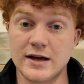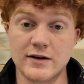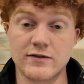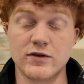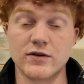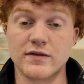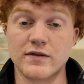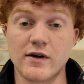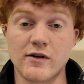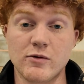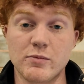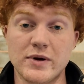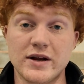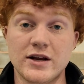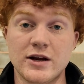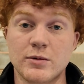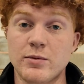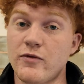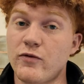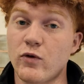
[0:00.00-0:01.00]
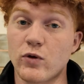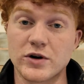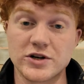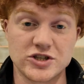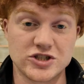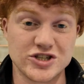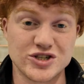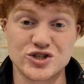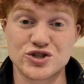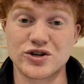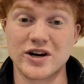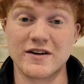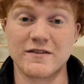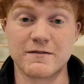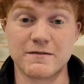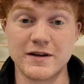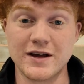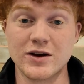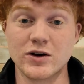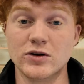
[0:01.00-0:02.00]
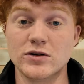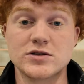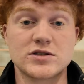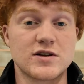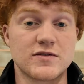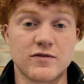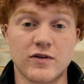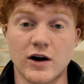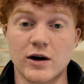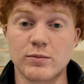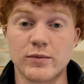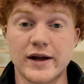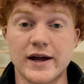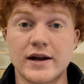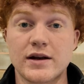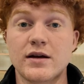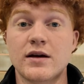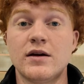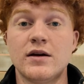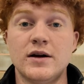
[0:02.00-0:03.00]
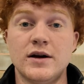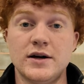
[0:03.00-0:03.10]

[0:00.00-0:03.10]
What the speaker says: If you've ever been here before, it's just straight fields, farmland.